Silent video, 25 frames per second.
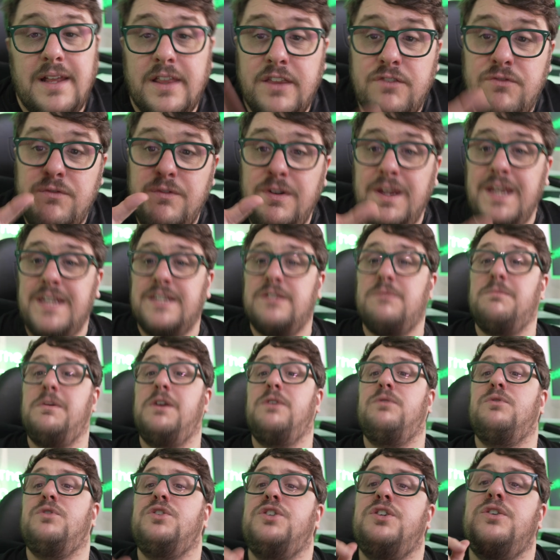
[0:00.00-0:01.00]
Now, the reason we
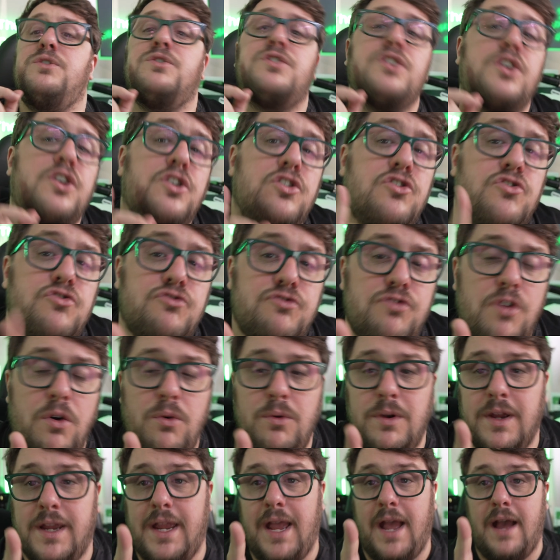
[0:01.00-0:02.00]
would use a
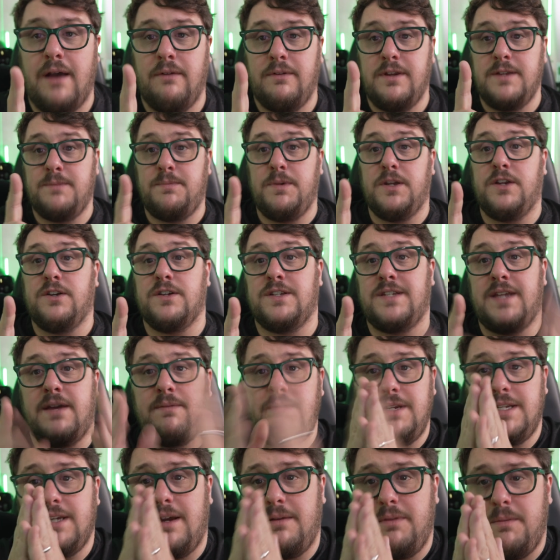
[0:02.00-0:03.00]
control account is because
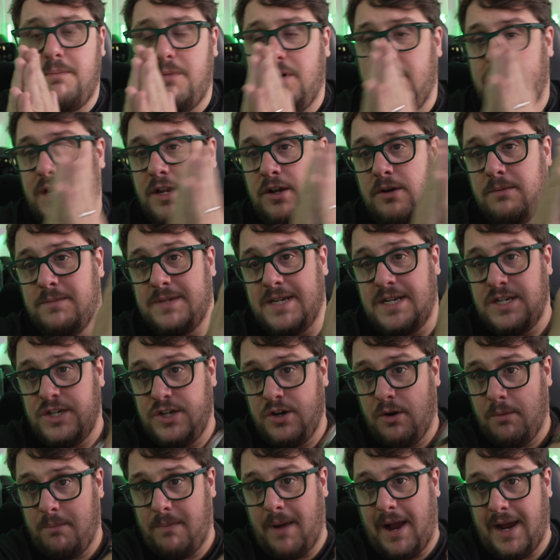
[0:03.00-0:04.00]
every time the money comes into
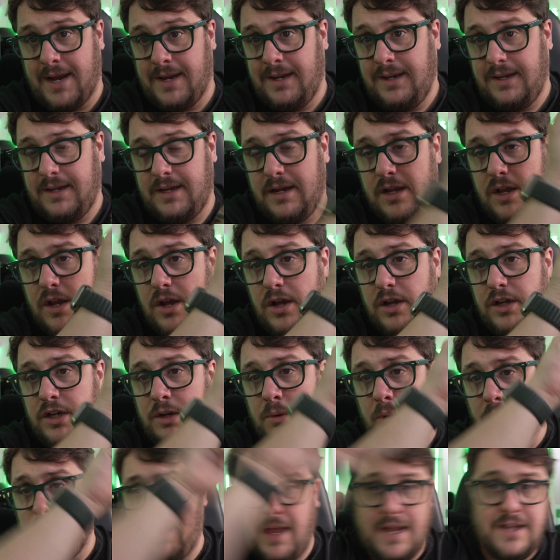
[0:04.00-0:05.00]
your bank, you
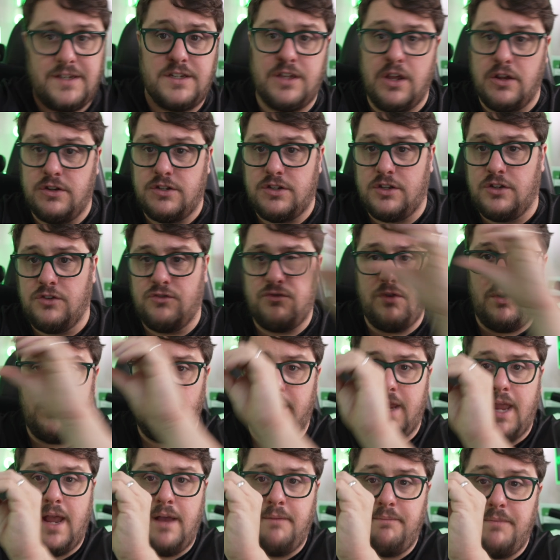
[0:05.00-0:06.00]
want that to go to the control
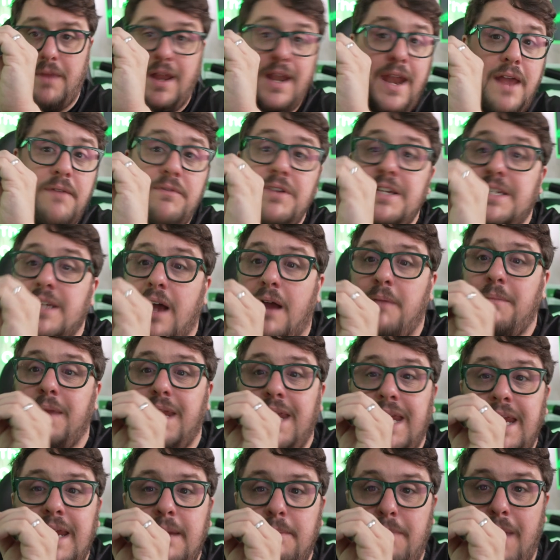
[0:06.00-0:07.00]
account. And every time
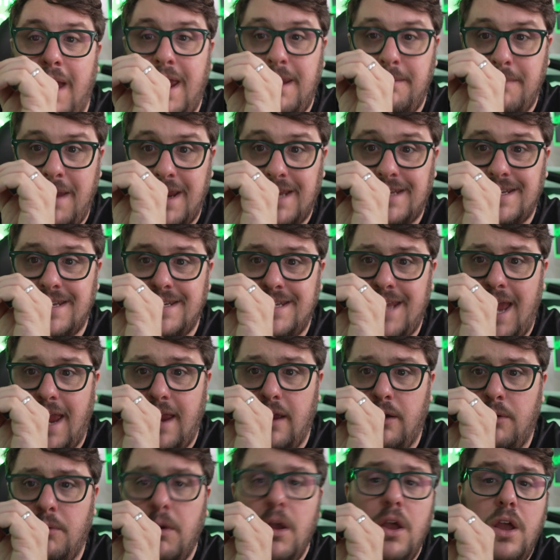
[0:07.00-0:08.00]
eBay makes a
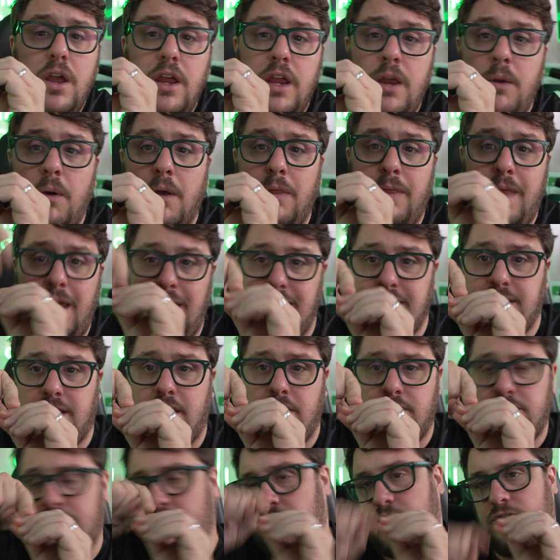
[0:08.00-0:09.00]
sale, you want that to
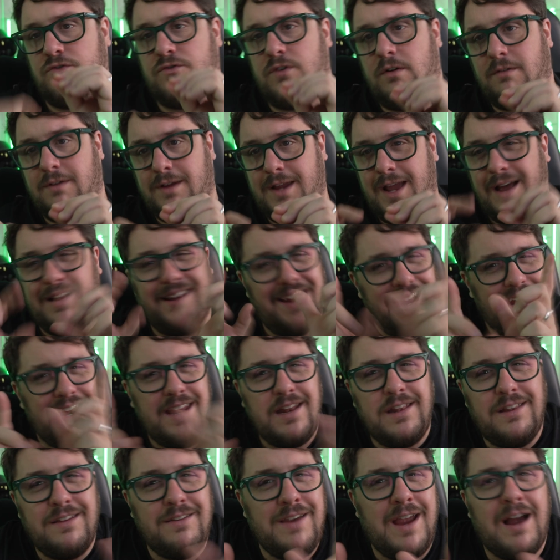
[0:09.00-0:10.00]
go to the control account. And
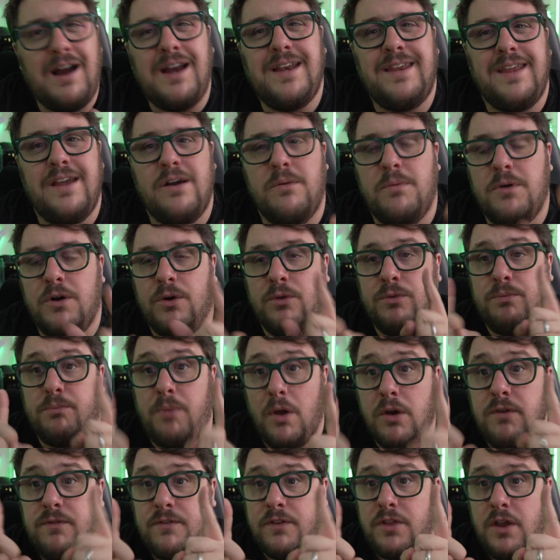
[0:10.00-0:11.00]
in the ideal world,
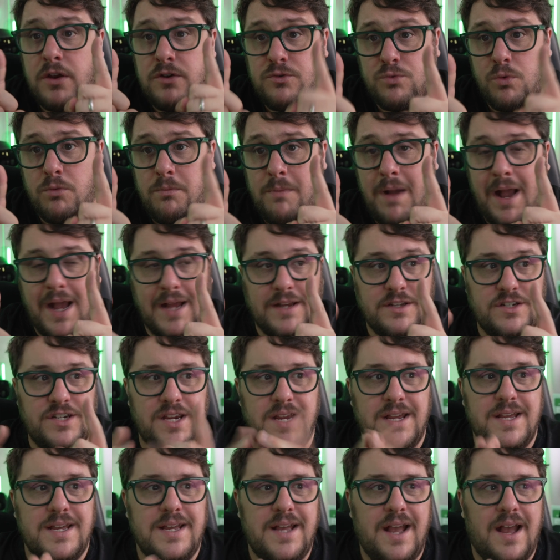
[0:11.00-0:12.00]
both of those will match.
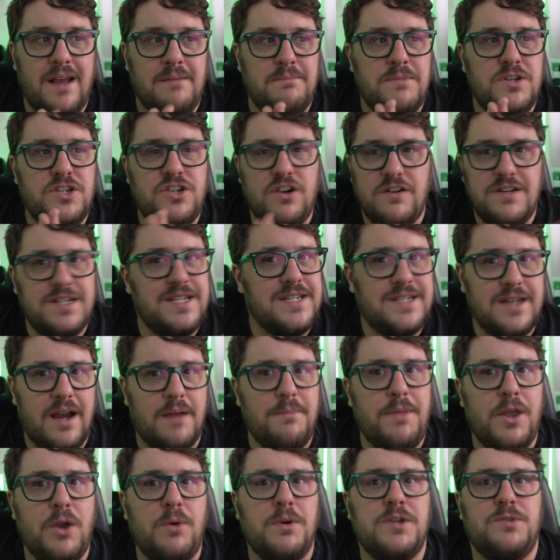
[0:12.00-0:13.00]
And majority of the time,
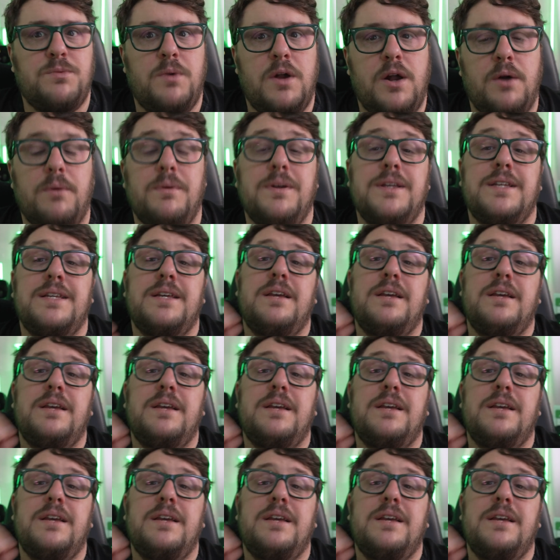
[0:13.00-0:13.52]
they always will.